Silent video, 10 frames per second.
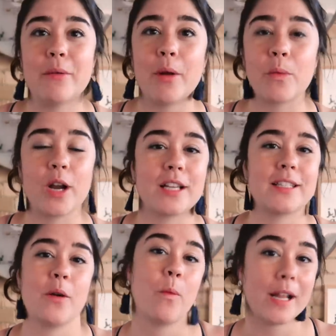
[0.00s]
see what
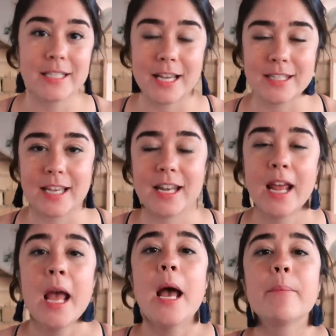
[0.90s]
works, what
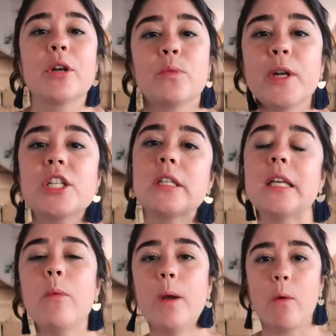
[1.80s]
doesn't. But
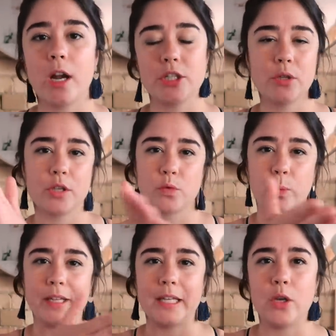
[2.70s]
originally we wanted to do this
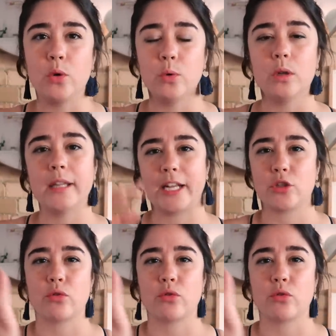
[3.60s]
really cool like